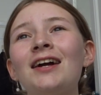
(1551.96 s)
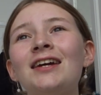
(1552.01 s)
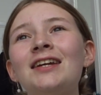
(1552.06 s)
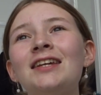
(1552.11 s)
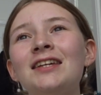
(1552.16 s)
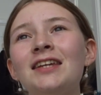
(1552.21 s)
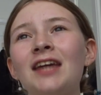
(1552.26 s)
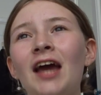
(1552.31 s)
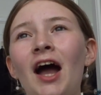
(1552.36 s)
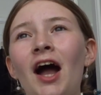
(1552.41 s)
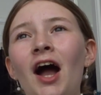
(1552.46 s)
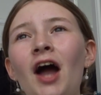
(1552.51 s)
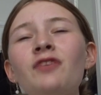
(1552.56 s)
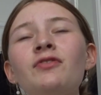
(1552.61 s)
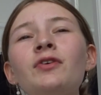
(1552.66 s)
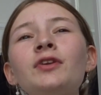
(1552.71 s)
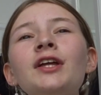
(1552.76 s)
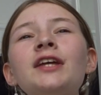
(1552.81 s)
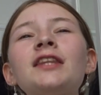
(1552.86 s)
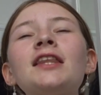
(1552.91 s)
yeah, I
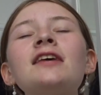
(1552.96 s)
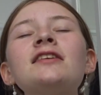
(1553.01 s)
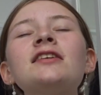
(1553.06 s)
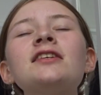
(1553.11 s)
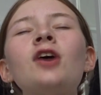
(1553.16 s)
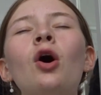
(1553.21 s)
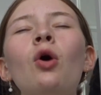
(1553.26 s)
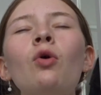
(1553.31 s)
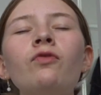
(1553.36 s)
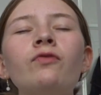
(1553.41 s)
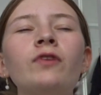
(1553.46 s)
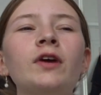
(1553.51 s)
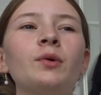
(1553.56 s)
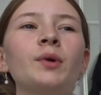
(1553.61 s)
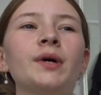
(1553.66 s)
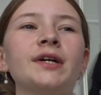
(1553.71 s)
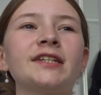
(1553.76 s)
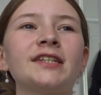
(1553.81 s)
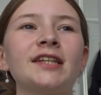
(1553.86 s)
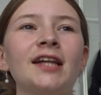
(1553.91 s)
feel like there's this whole thing
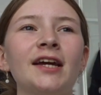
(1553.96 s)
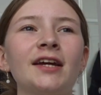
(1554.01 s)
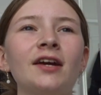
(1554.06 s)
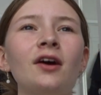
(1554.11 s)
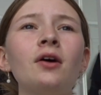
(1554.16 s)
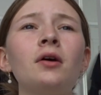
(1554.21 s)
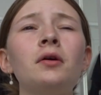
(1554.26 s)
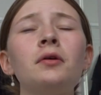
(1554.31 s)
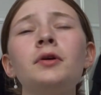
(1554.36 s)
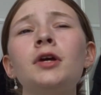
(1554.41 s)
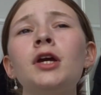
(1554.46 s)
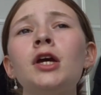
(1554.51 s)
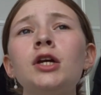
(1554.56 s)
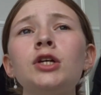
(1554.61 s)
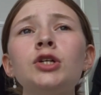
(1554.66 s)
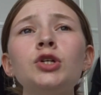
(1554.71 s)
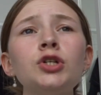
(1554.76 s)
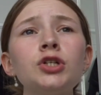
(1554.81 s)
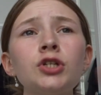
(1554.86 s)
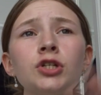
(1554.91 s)
where it's like, oh,
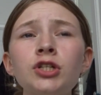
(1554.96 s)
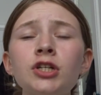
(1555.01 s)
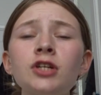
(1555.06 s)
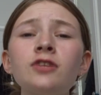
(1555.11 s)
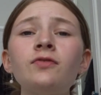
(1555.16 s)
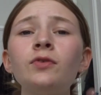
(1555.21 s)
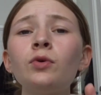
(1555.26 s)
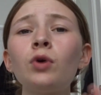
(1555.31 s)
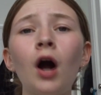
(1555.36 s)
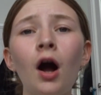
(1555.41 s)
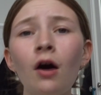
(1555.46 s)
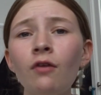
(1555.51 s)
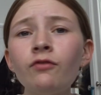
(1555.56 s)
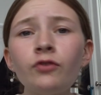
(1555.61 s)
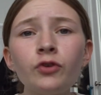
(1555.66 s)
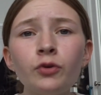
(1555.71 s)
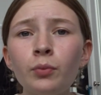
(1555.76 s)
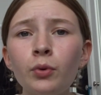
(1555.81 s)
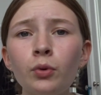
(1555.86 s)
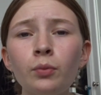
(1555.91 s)
you should just feel
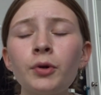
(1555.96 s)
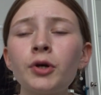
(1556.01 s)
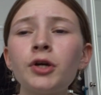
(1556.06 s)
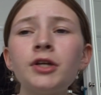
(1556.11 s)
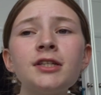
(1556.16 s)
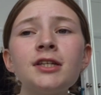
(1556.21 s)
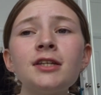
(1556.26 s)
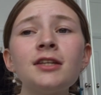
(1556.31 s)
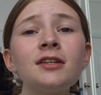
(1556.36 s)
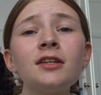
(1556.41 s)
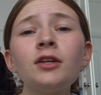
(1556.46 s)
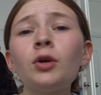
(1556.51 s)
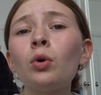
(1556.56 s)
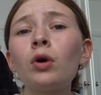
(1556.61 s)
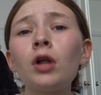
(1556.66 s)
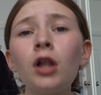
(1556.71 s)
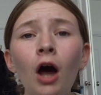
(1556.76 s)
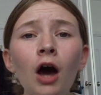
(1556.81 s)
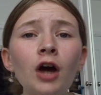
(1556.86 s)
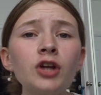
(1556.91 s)
comfortable because this is your
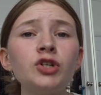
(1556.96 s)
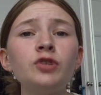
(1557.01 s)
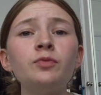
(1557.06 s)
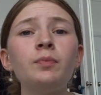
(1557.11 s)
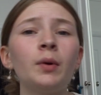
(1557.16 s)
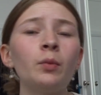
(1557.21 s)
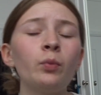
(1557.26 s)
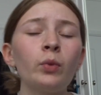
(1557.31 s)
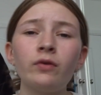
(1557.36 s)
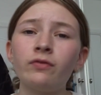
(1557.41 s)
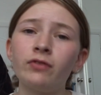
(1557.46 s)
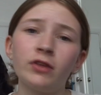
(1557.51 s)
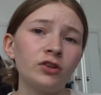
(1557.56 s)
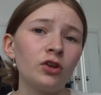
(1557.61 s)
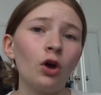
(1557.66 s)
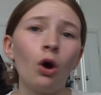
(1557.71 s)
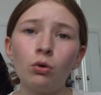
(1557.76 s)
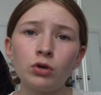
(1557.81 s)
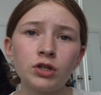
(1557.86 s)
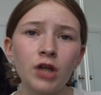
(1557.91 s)
class you've been with this
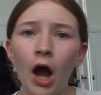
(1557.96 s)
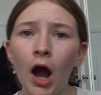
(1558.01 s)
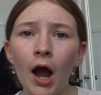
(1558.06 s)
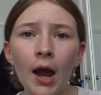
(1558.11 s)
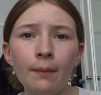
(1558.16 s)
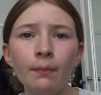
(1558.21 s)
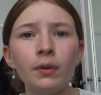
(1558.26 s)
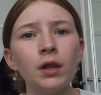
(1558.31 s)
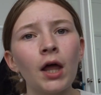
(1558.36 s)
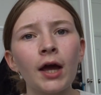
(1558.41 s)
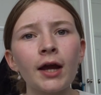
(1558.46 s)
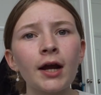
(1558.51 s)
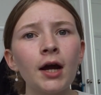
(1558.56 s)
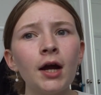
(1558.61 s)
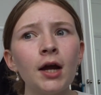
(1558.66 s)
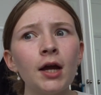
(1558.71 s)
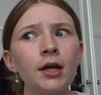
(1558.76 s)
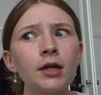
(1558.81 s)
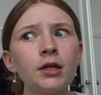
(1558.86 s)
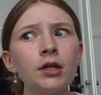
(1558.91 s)
whole time, and, like,
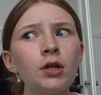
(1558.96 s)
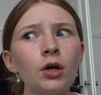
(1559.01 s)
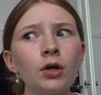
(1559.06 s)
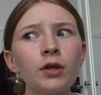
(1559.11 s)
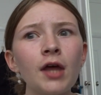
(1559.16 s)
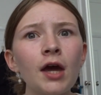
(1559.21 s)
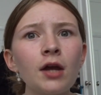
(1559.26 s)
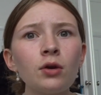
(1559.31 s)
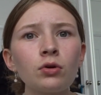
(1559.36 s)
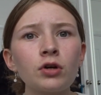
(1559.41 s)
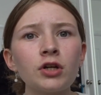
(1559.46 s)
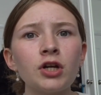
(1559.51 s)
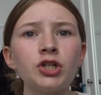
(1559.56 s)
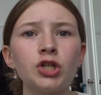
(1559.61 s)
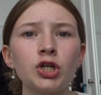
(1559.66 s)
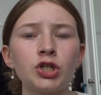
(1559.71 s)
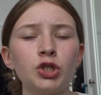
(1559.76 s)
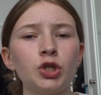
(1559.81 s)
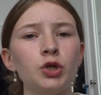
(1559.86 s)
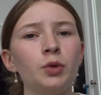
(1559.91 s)
you know, they're not going to
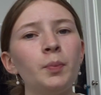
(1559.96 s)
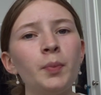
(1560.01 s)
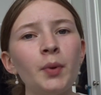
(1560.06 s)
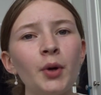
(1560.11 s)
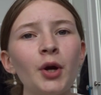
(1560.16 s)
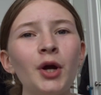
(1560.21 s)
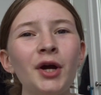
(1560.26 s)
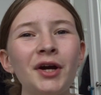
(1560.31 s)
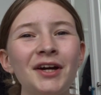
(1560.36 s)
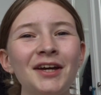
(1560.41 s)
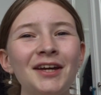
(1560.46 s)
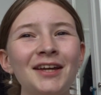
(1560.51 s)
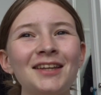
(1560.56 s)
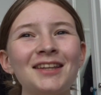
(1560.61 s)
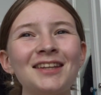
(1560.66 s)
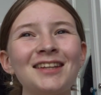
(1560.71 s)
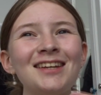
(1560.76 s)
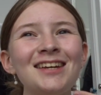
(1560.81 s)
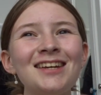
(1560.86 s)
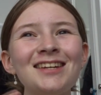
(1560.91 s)
judge you. But
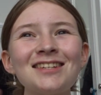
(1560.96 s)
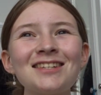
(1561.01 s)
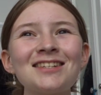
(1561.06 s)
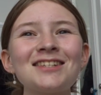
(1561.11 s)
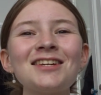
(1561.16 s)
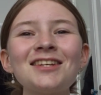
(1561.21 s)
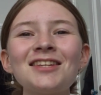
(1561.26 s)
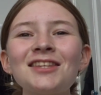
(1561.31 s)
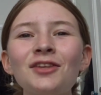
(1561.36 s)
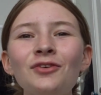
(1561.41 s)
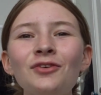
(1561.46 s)
it's just